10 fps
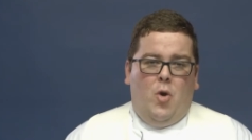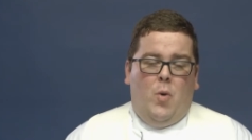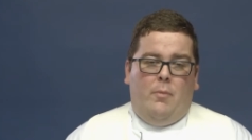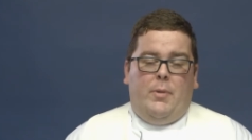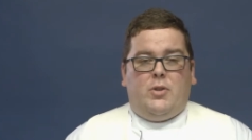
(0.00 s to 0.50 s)

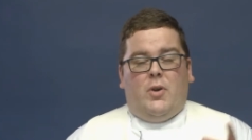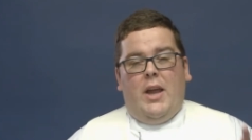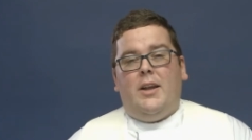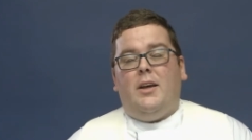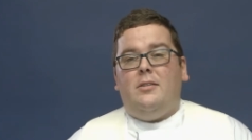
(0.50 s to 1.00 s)
who have
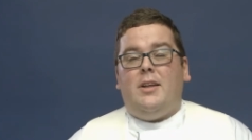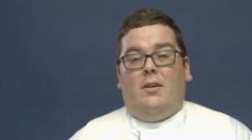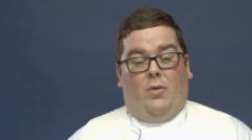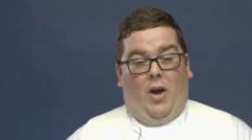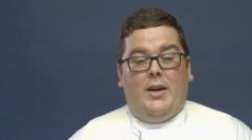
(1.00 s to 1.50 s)
betrayed us,
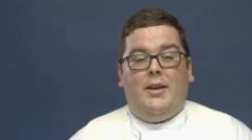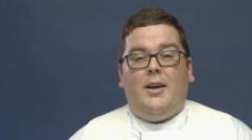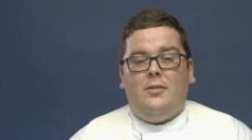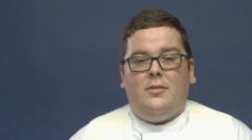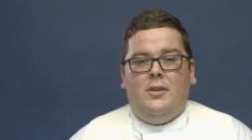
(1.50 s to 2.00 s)
have wronged
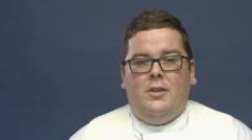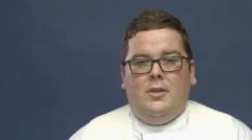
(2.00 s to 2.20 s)
us,